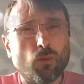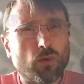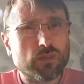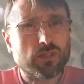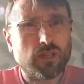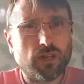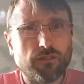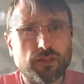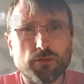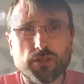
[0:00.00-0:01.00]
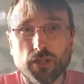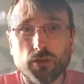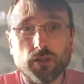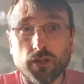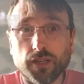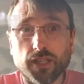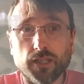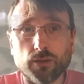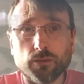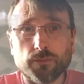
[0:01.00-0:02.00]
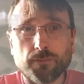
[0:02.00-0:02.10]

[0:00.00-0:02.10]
What's life going to look like now?